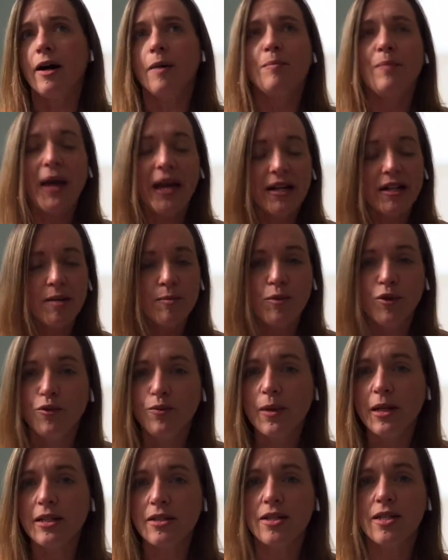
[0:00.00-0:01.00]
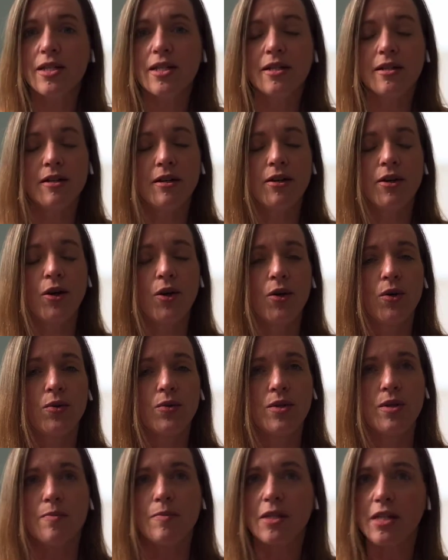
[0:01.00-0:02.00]
bandit movements, some
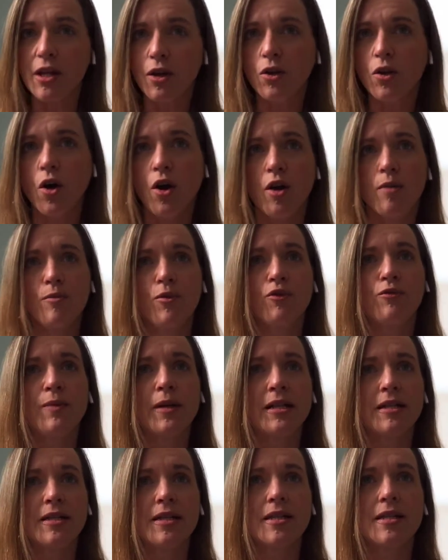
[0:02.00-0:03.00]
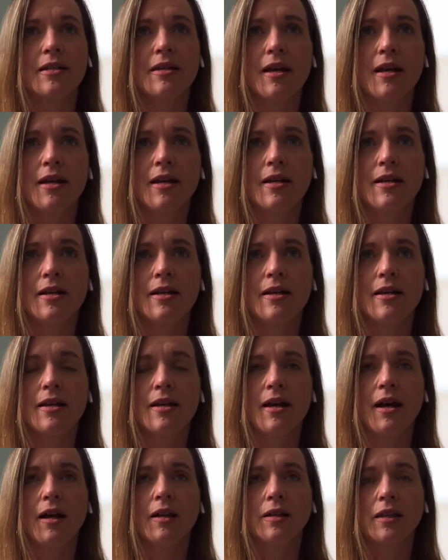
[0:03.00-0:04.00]
single arm movements.
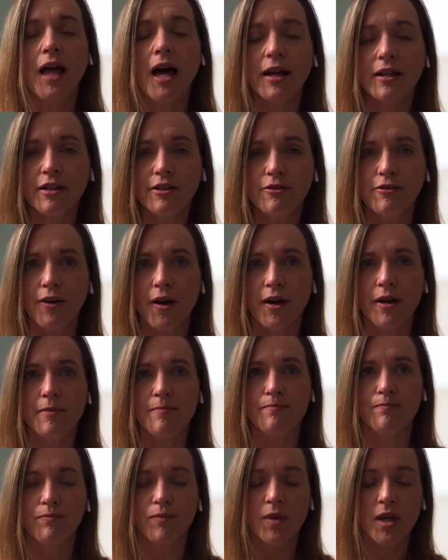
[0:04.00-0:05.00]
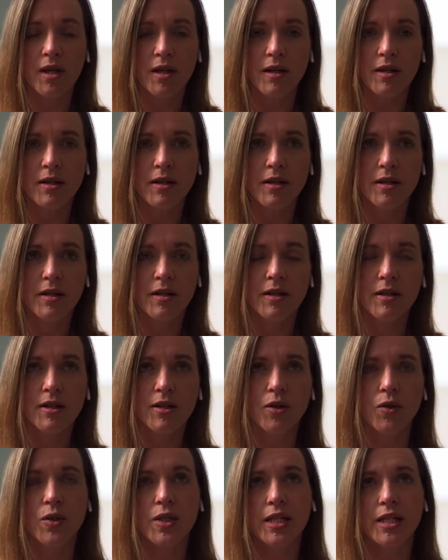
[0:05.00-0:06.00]
A lot of
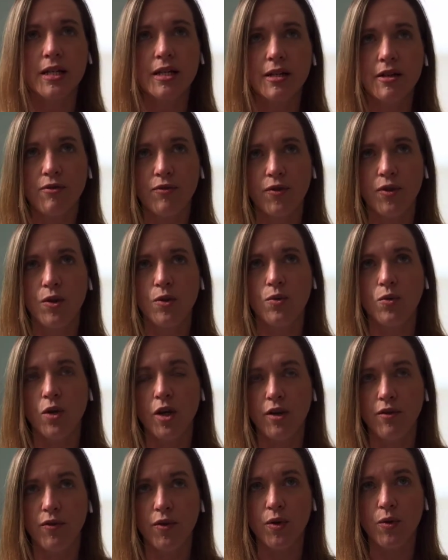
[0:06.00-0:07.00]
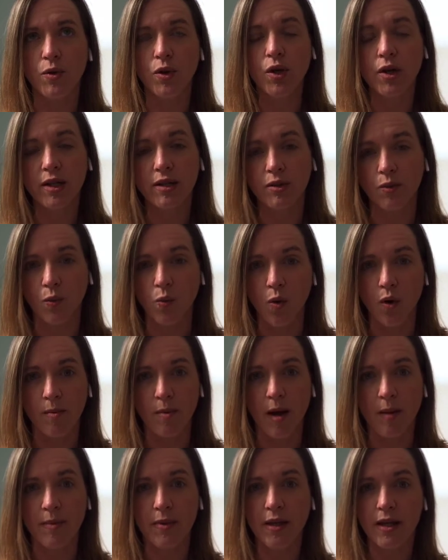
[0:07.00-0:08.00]
you'll see if you look at the warm
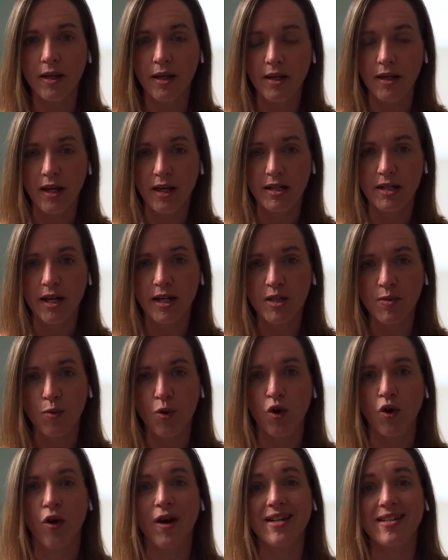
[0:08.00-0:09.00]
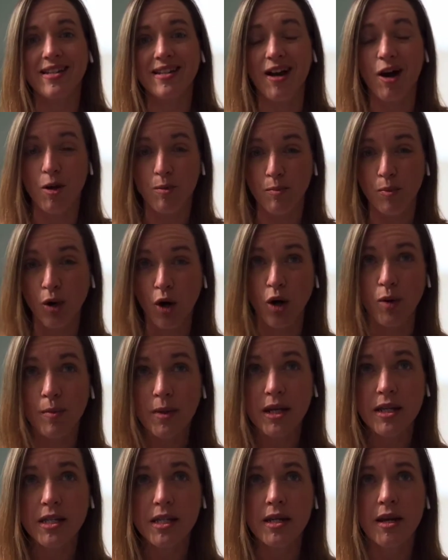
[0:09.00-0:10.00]
up, it does progress on
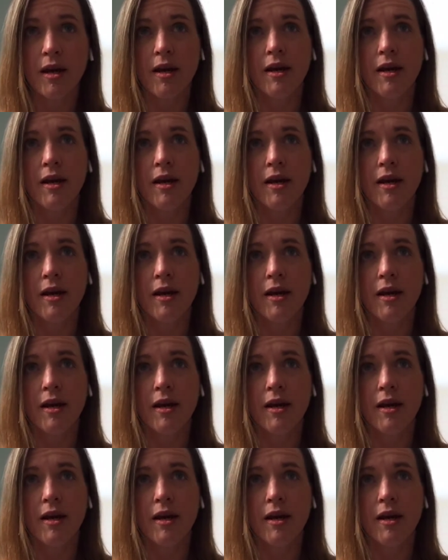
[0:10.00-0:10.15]
purpose.